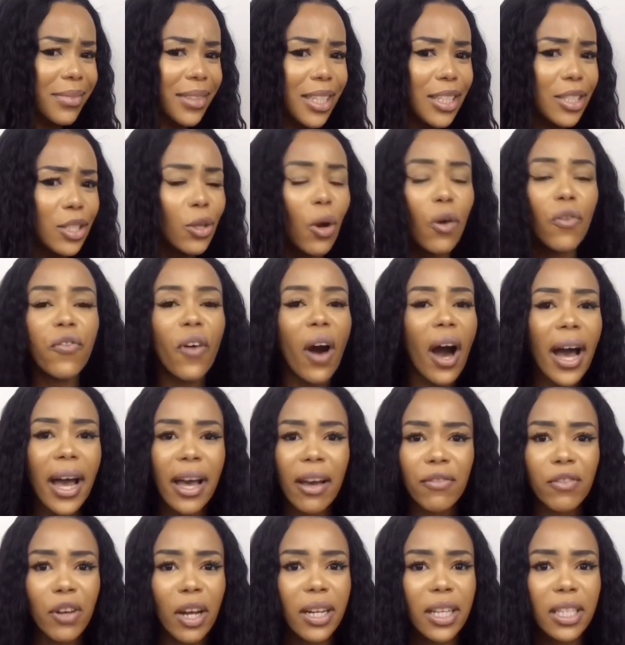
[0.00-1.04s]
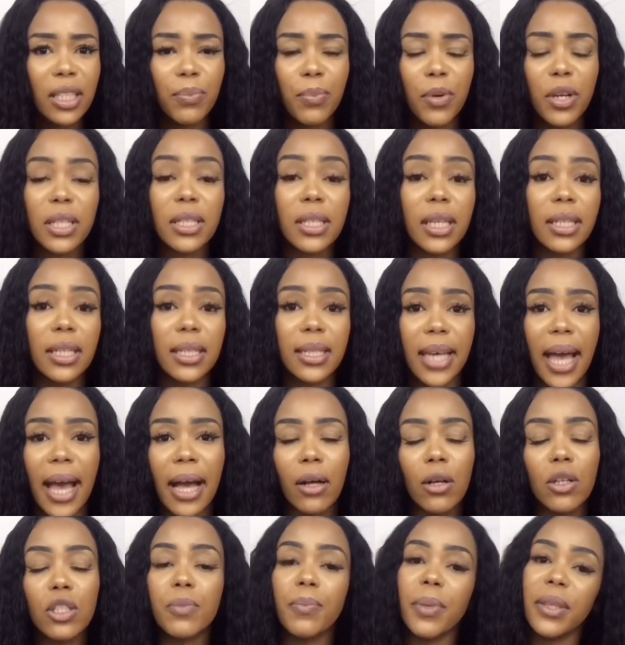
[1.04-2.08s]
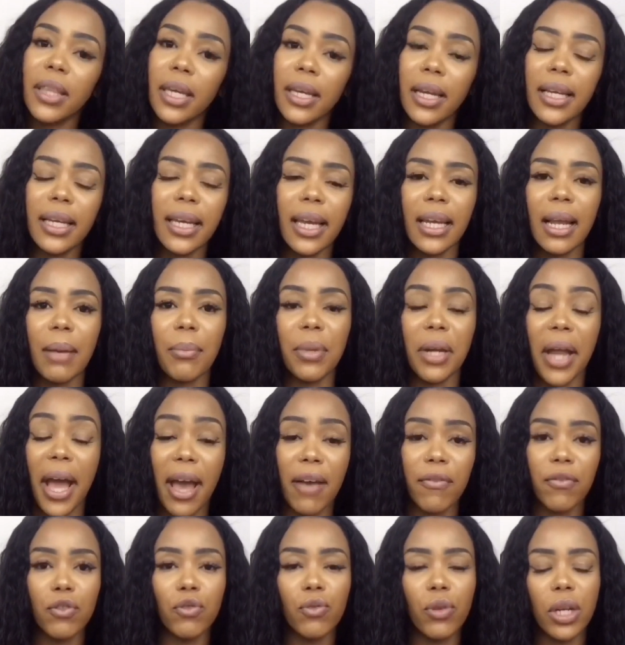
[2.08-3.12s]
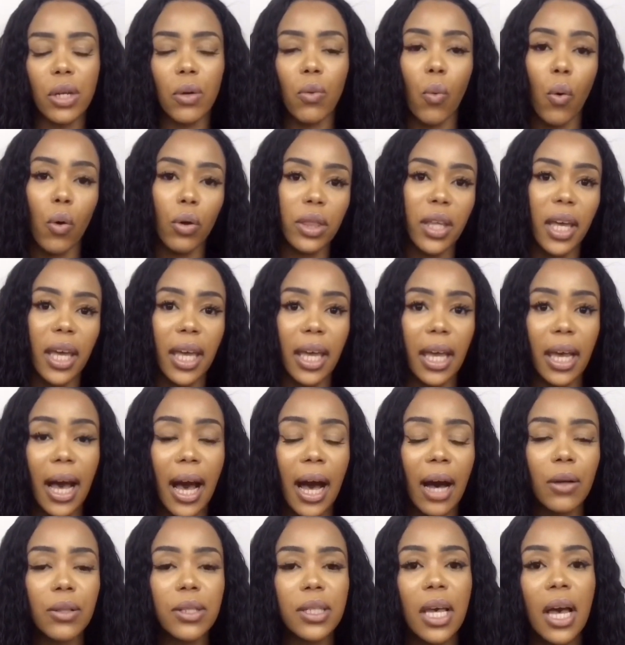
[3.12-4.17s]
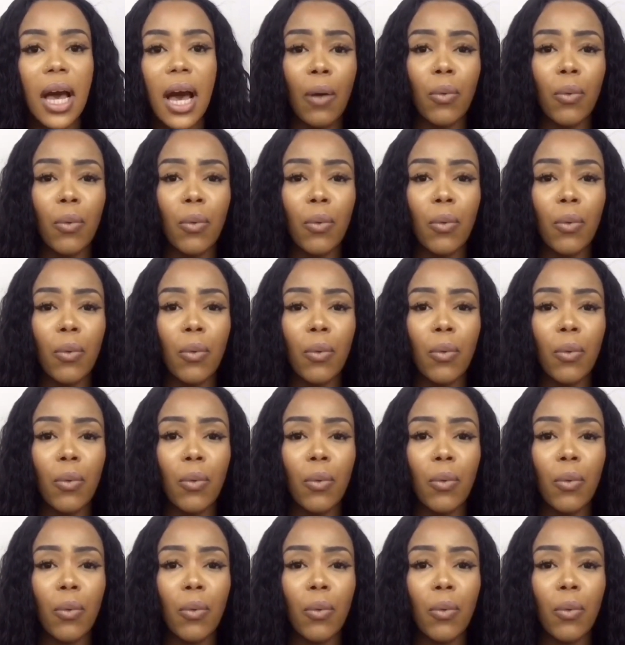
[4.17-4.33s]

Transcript: so far, I have not experienced any tangles, but then again, I mean, I haven't really worn the hair out.